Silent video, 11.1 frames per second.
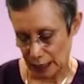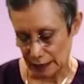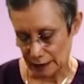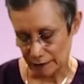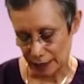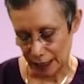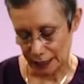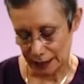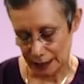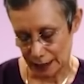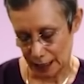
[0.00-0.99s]
if
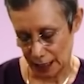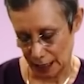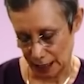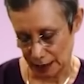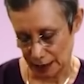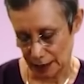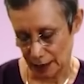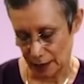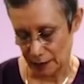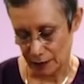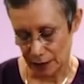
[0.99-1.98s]
that's the case,
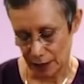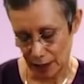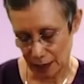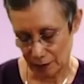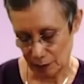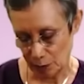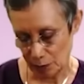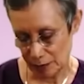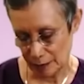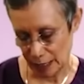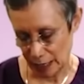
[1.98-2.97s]
I would not even
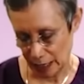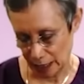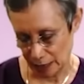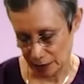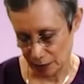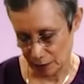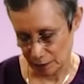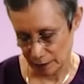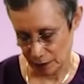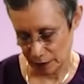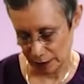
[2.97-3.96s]
put my hands
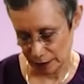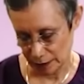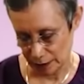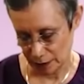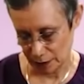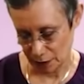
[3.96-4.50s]
over the dressings or